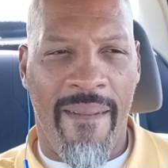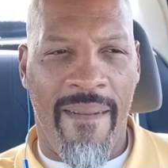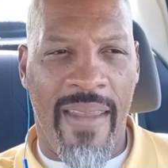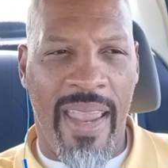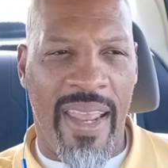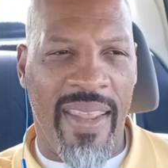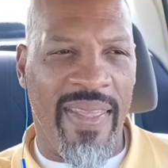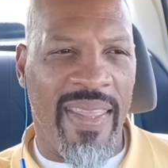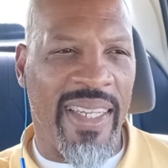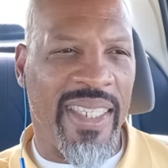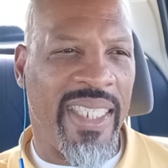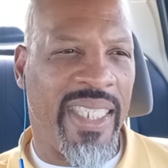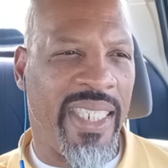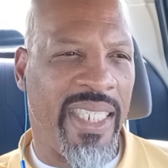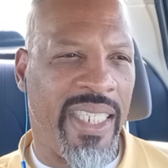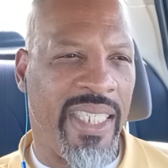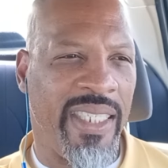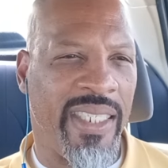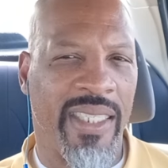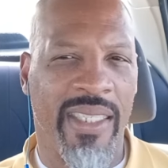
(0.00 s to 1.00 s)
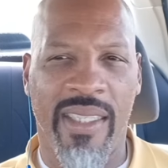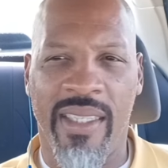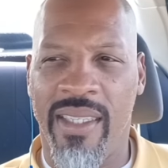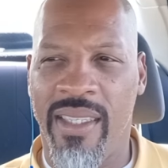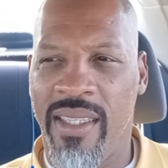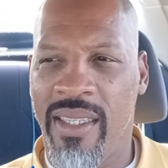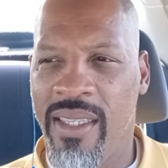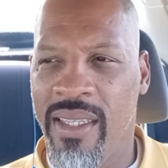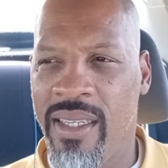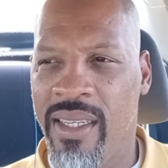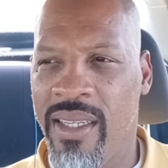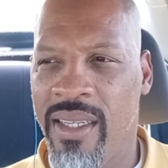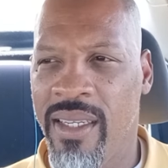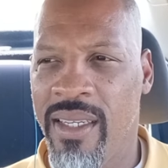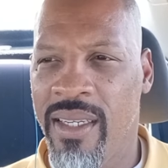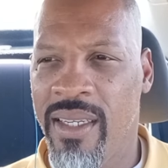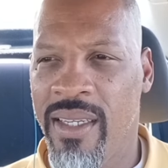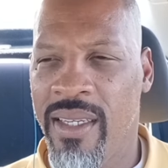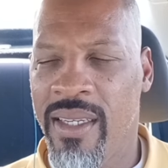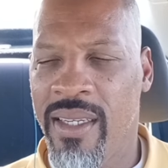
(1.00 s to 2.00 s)
In this season,
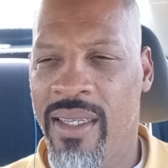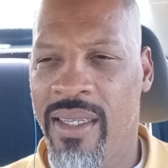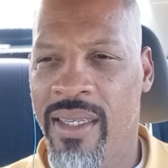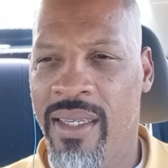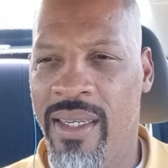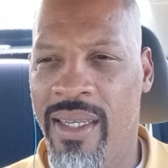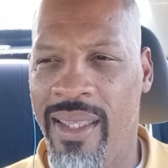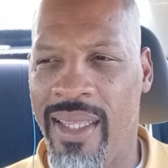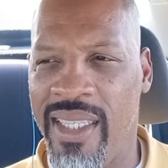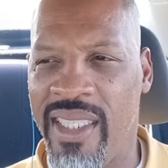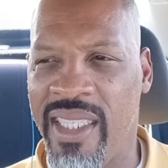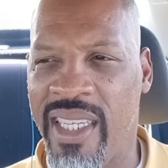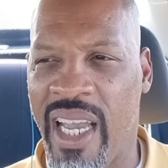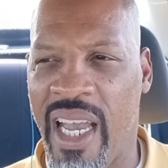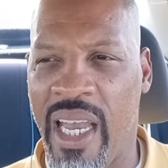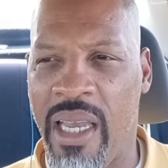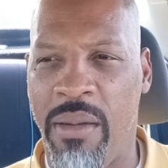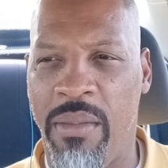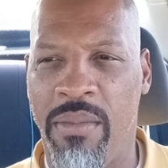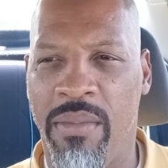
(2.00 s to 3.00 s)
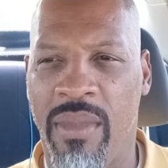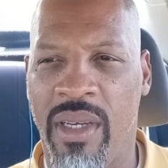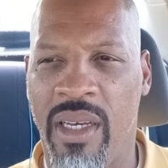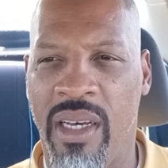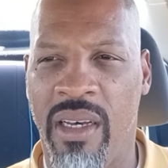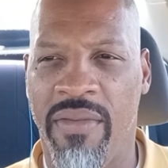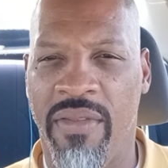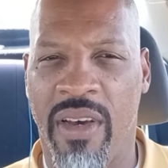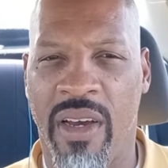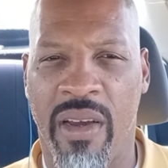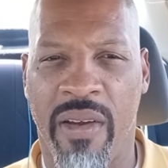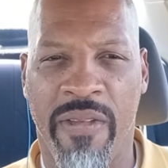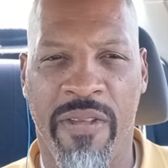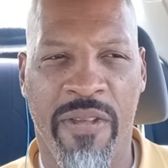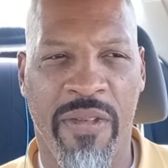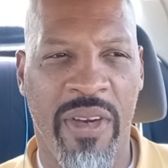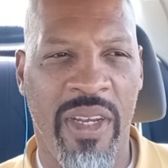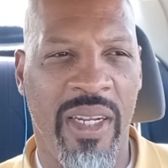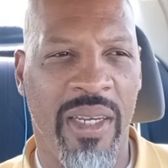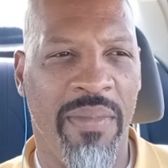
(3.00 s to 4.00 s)
in this time of our
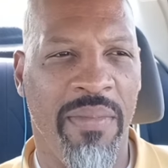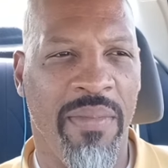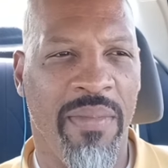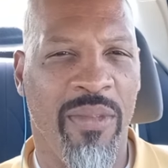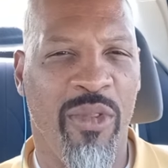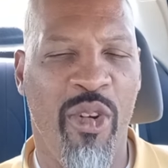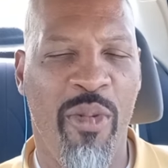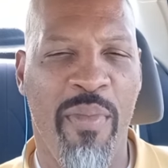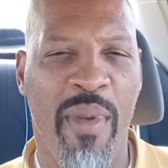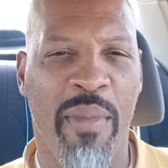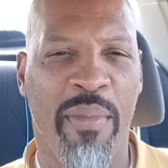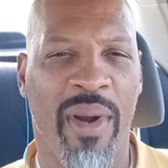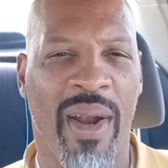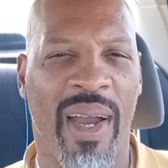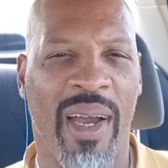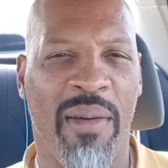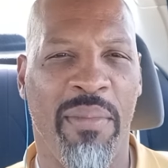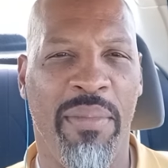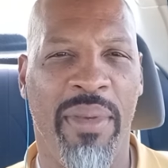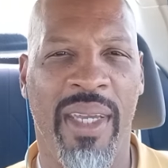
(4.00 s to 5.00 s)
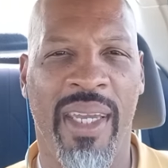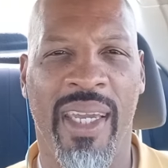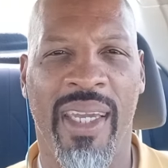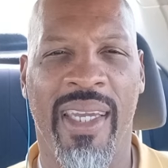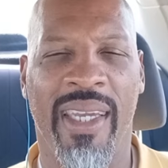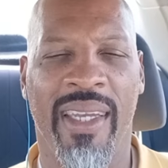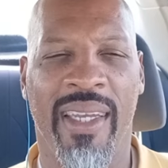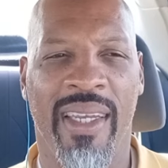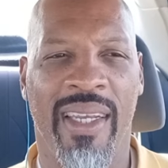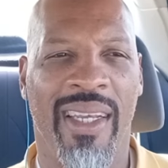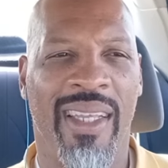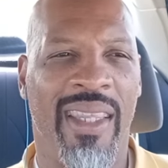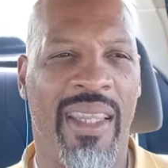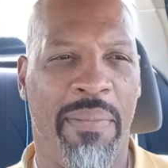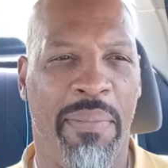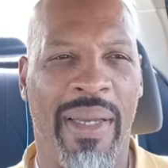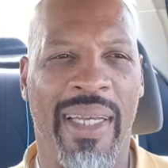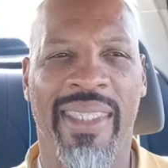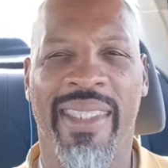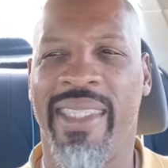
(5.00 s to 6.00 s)
freedom, remember how big the
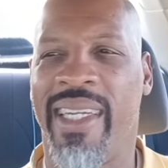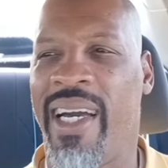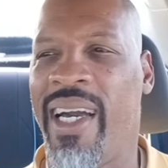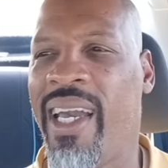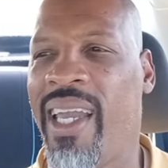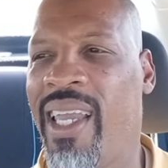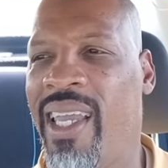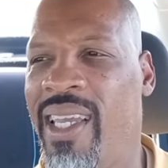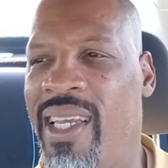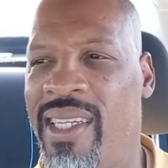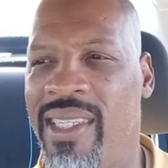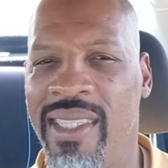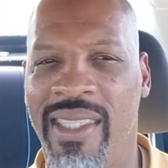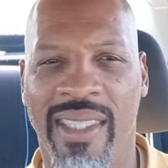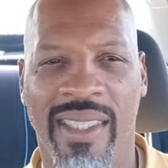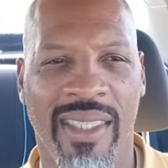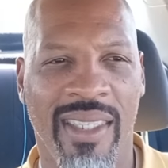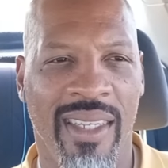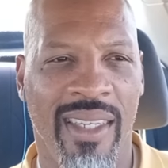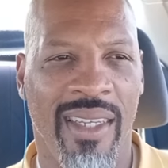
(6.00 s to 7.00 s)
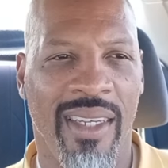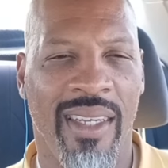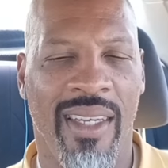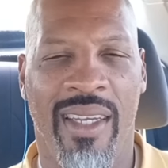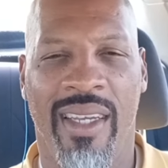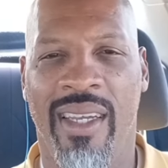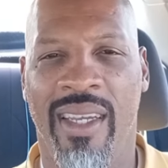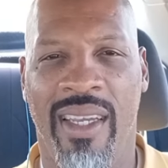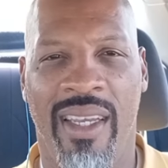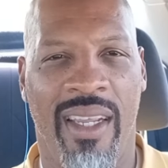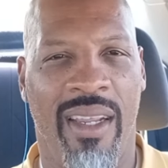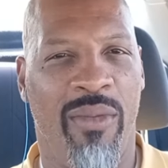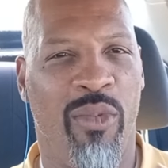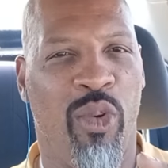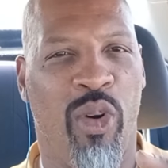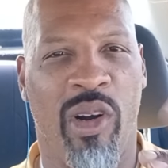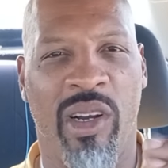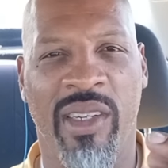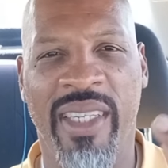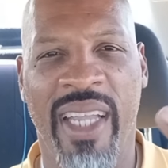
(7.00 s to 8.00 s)
Pesach is. It
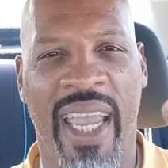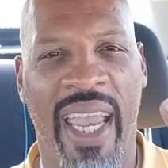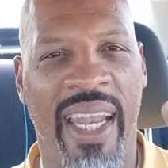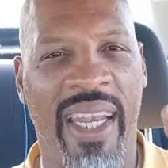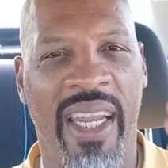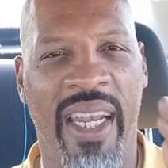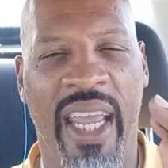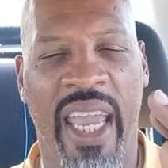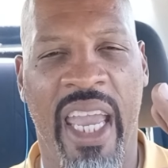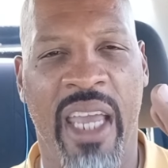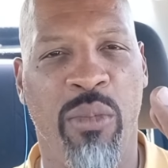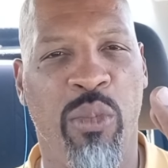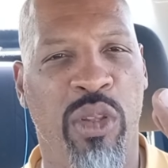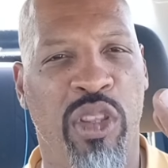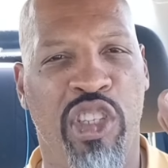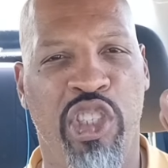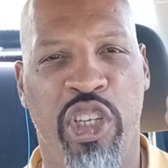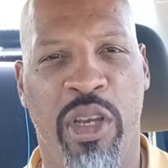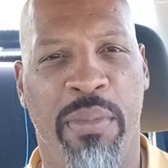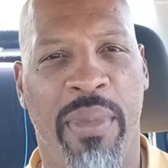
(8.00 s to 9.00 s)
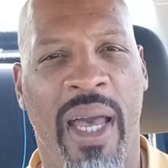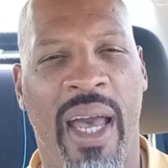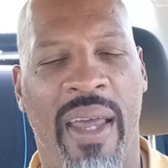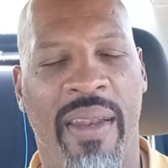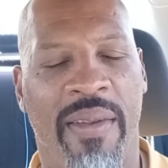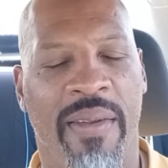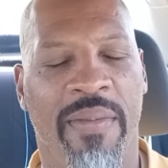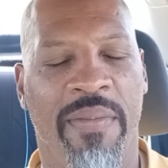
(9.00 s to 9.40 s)
walks hand in hand with Shabbat,